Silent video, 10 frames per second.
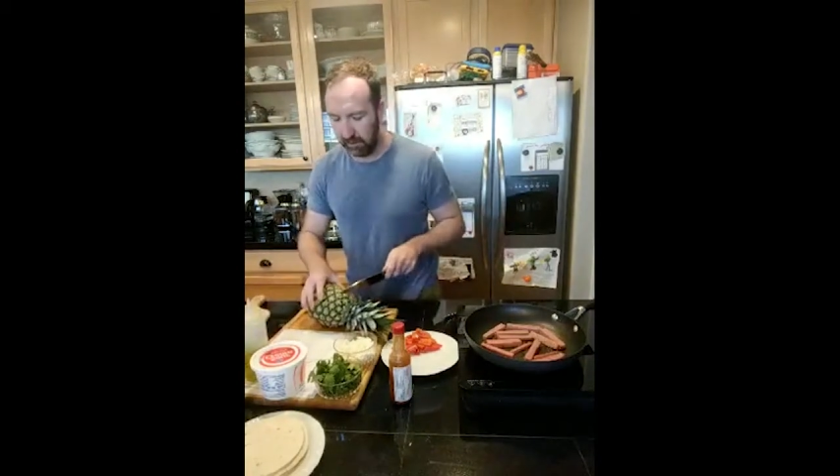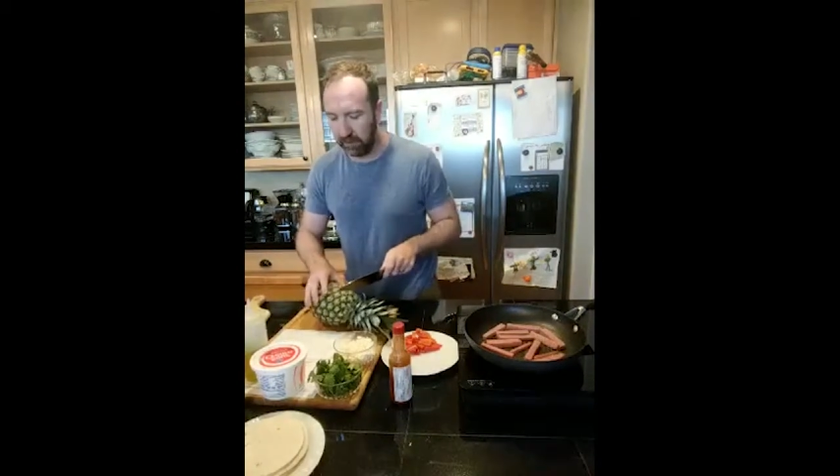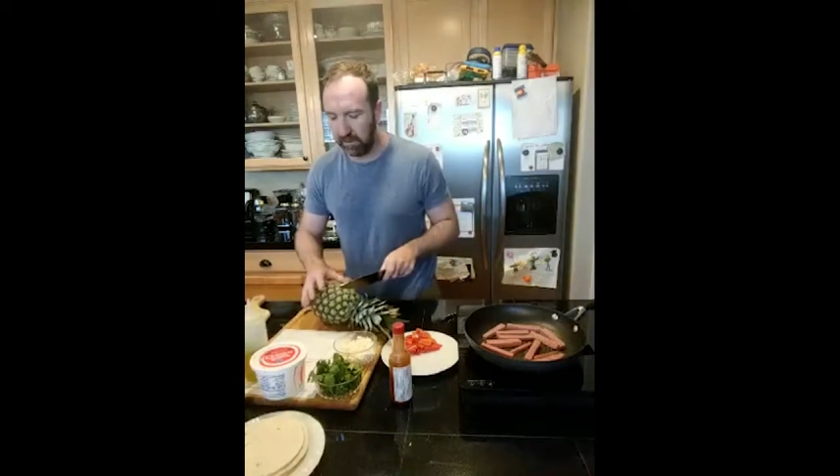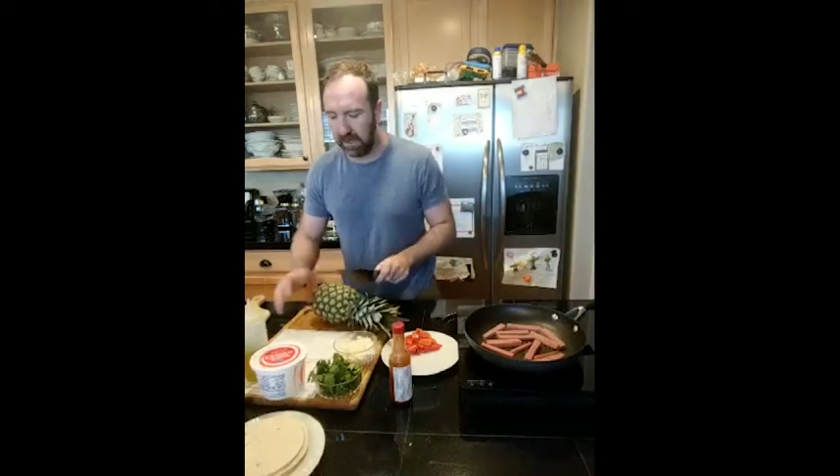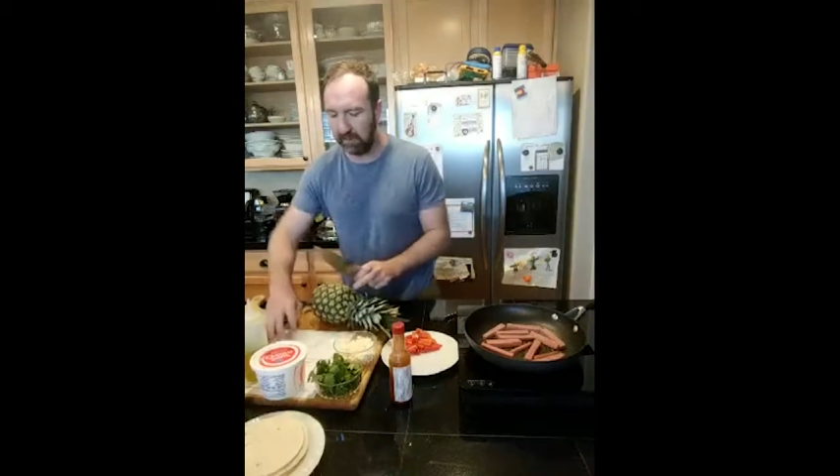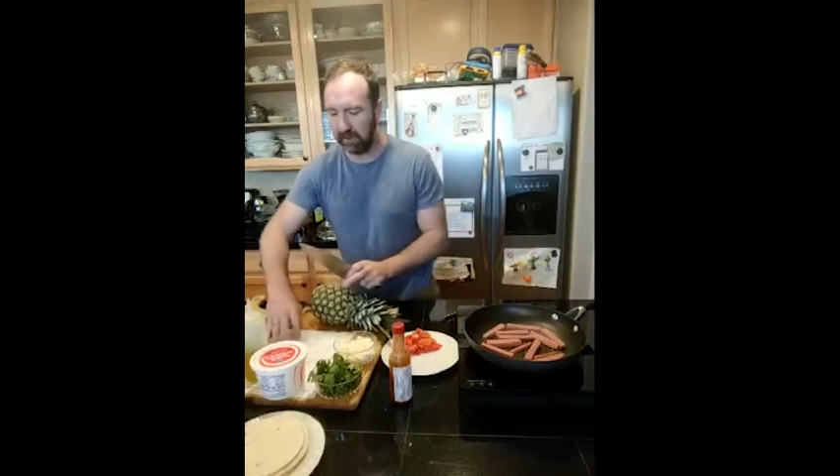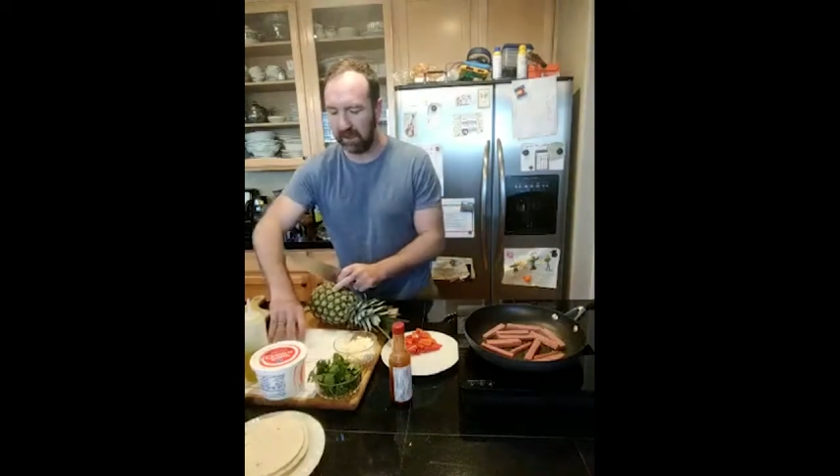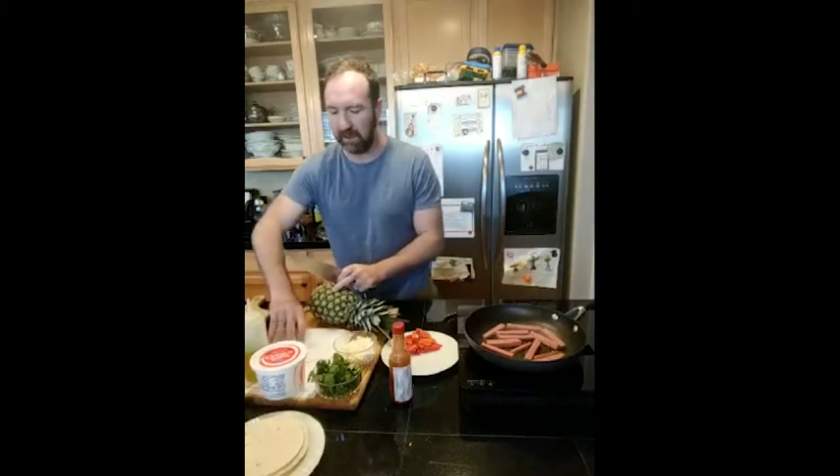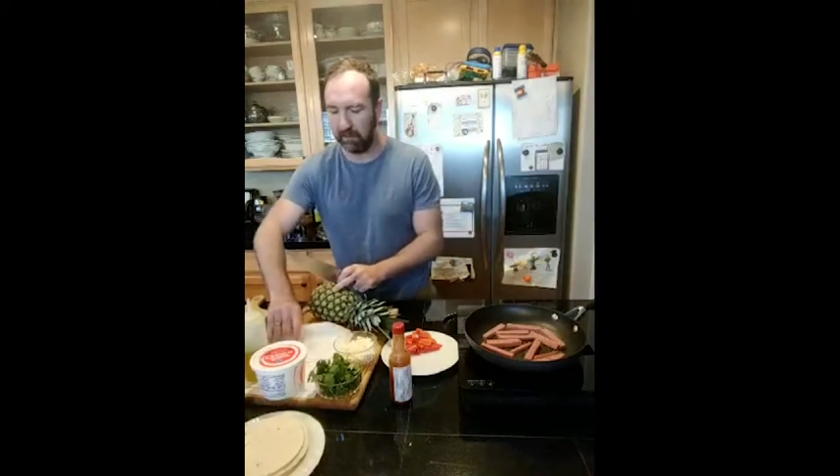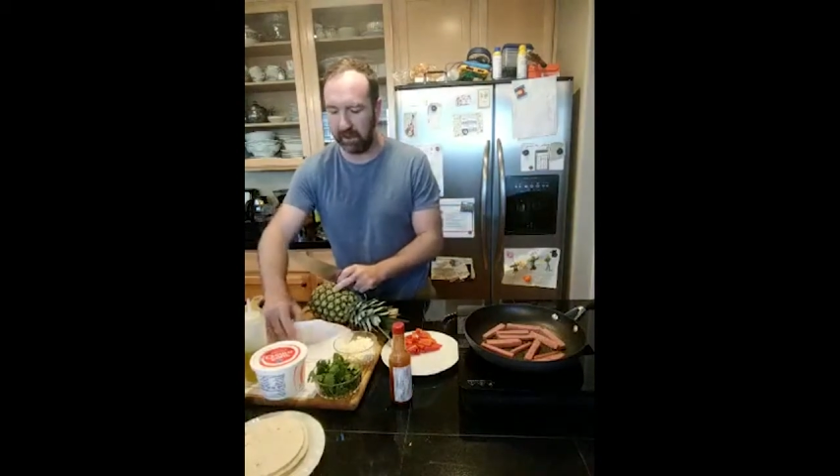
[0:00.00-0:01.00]
few times, you can
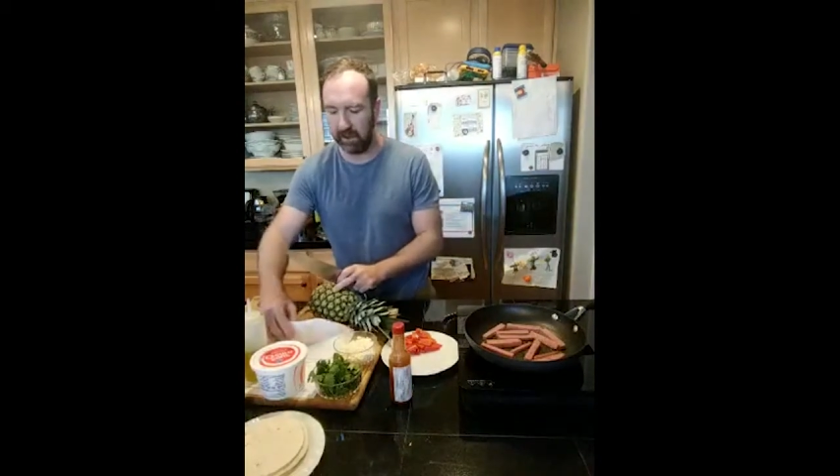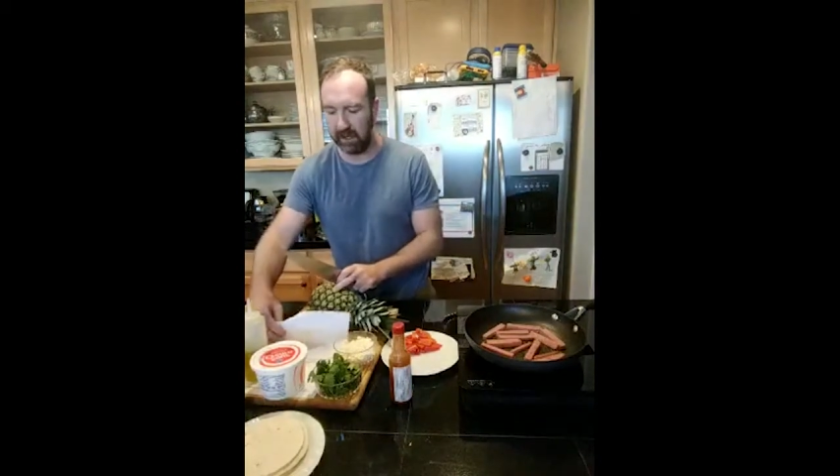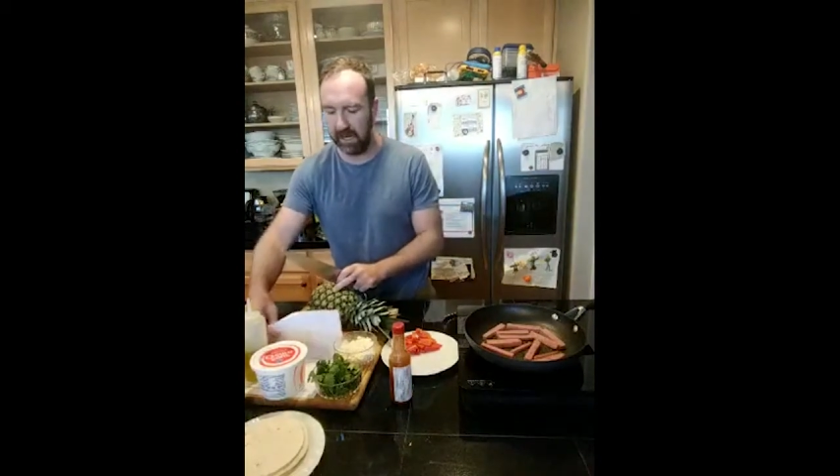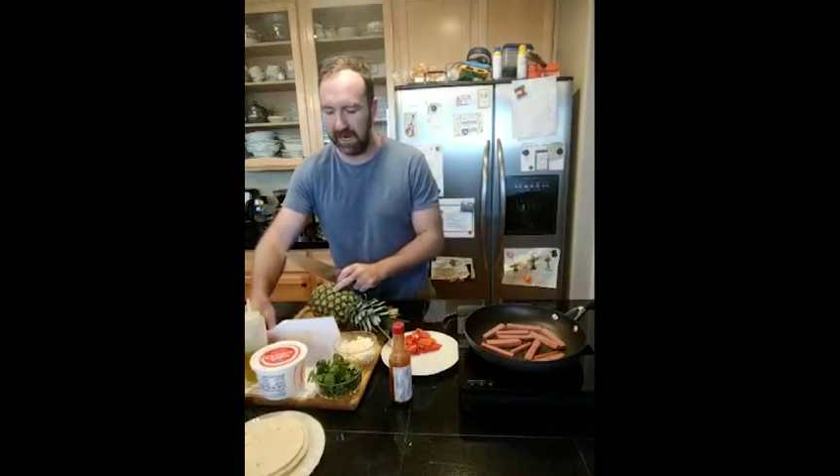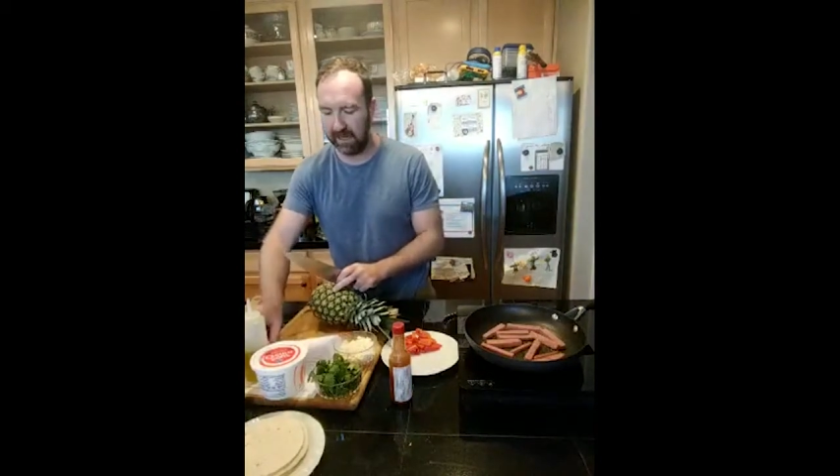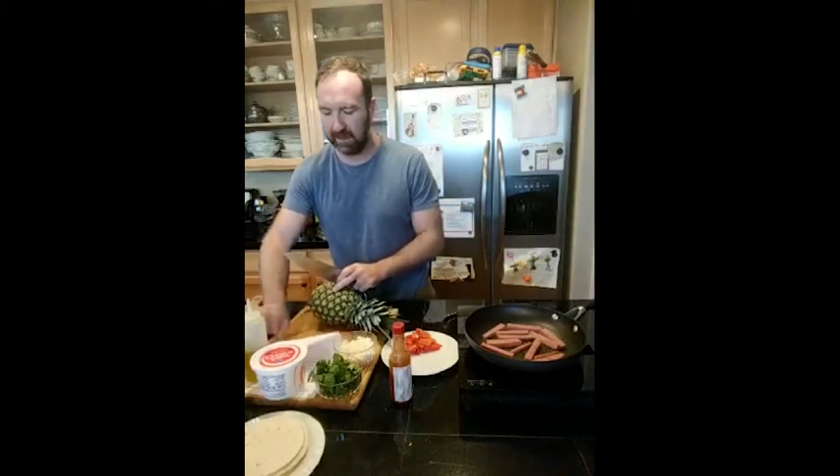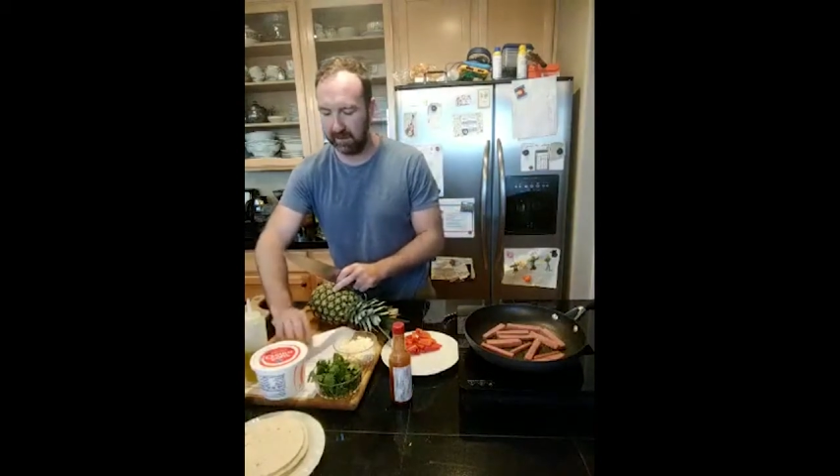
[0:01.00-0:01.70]
get pretty good at it.